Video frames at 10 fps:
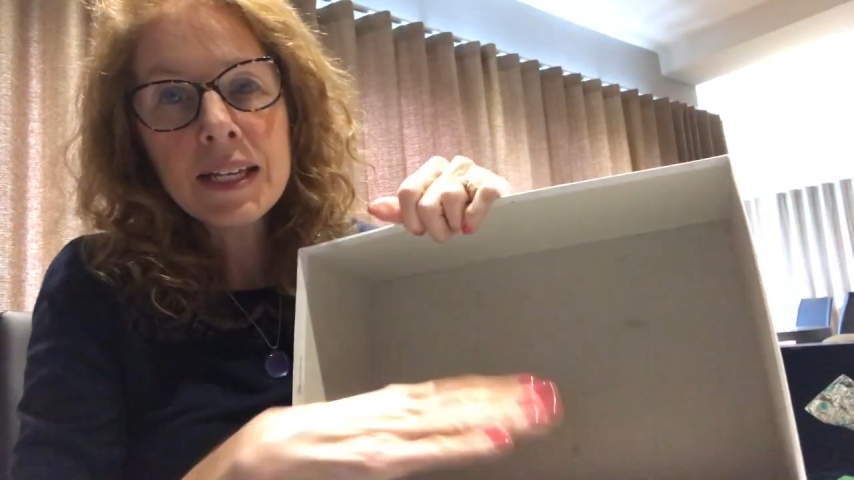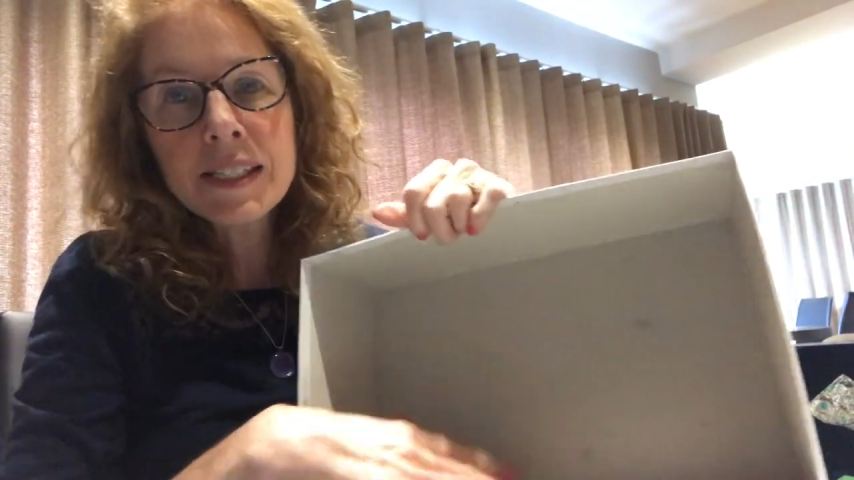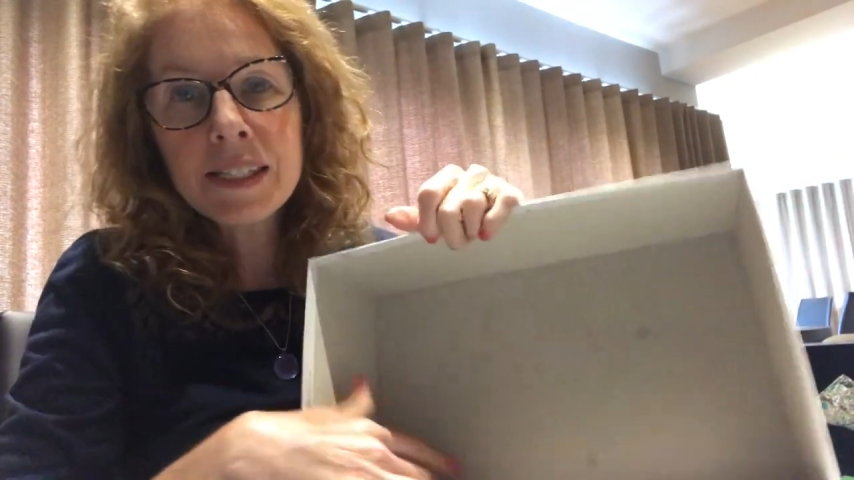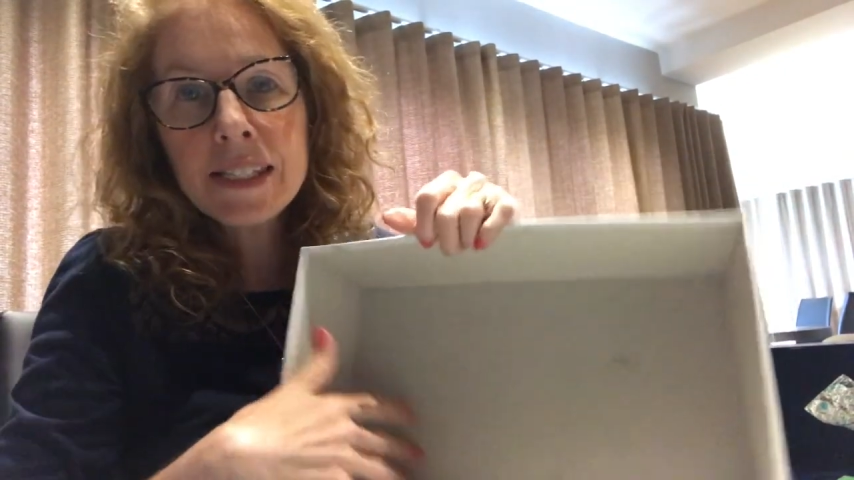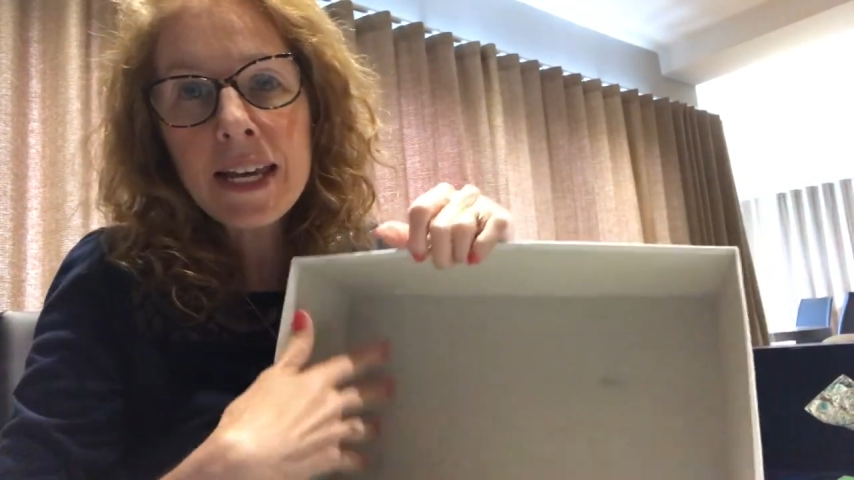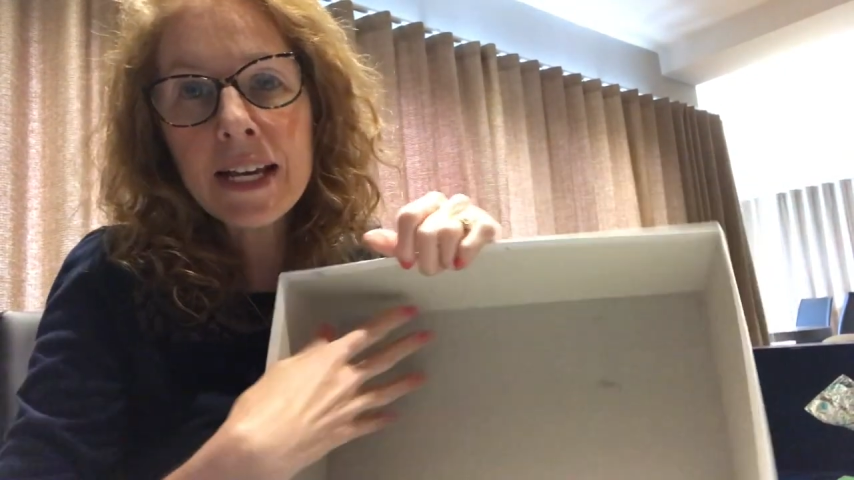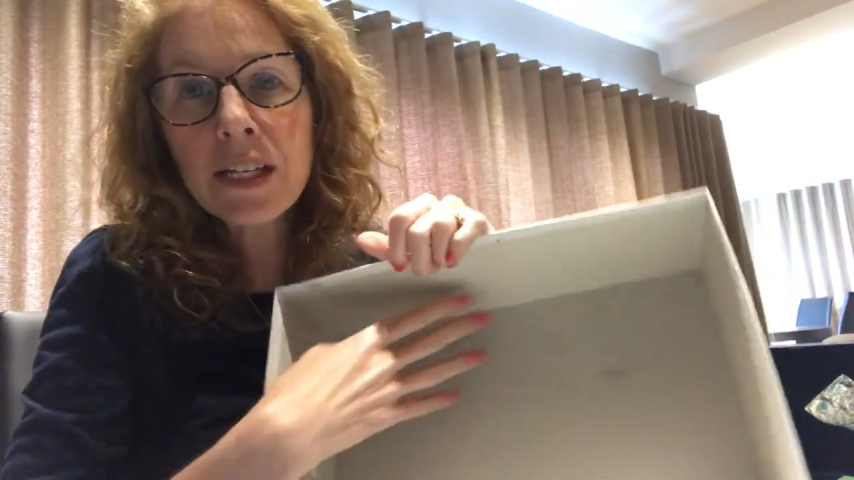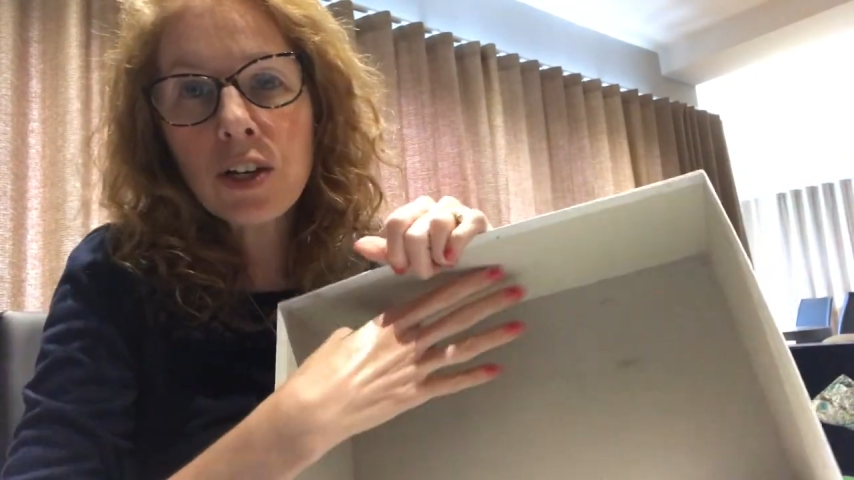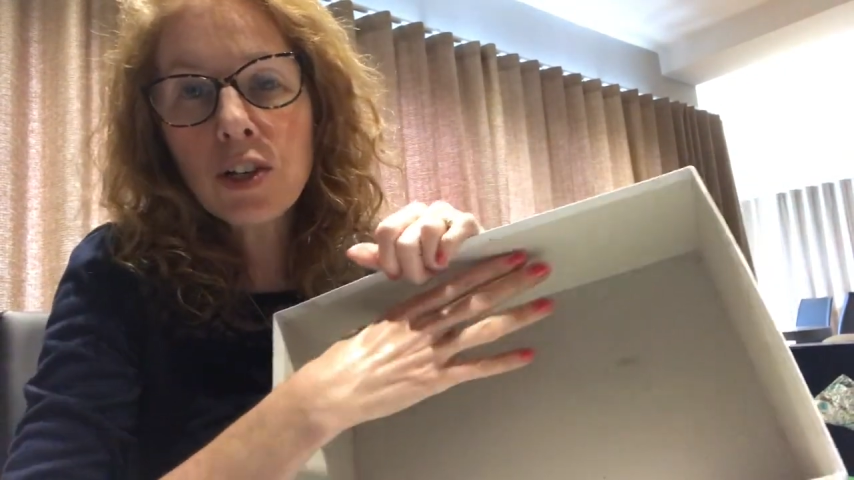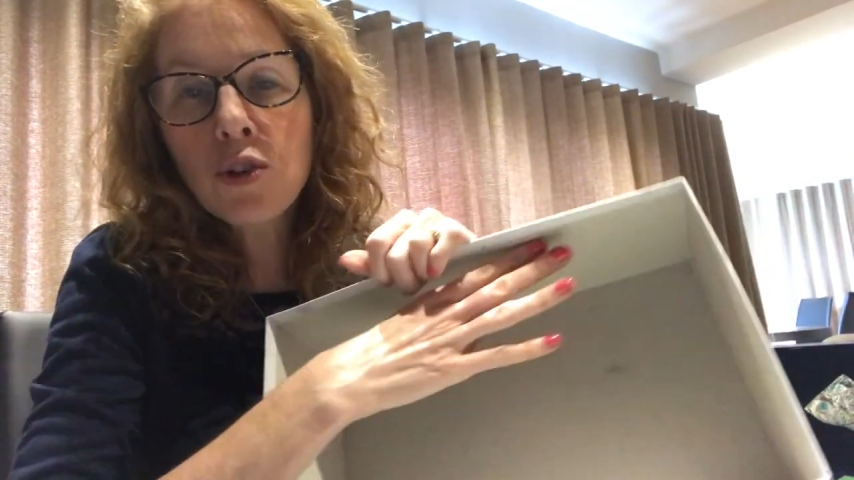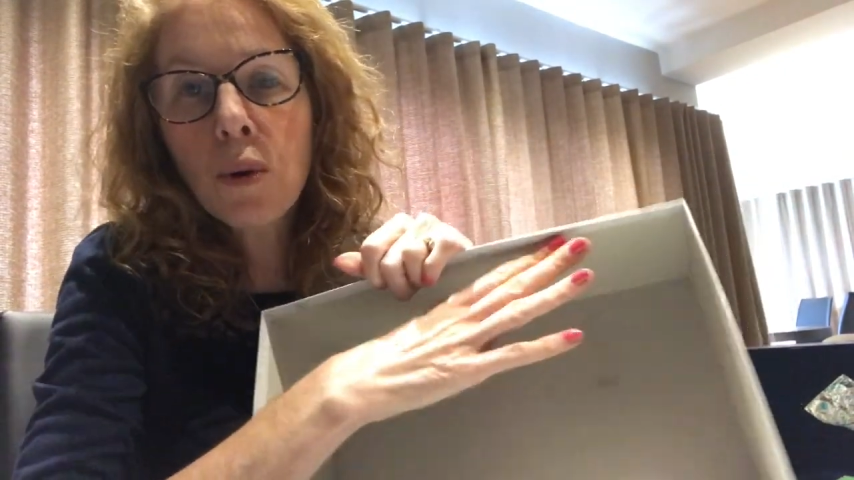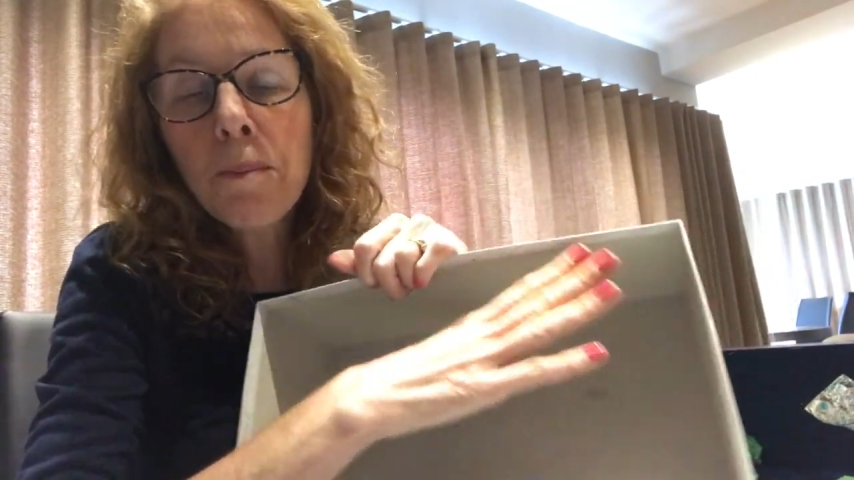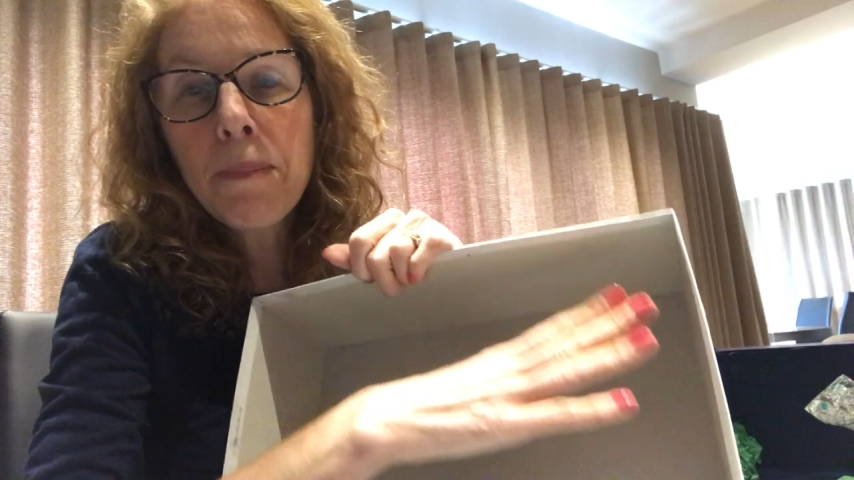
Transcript: stick your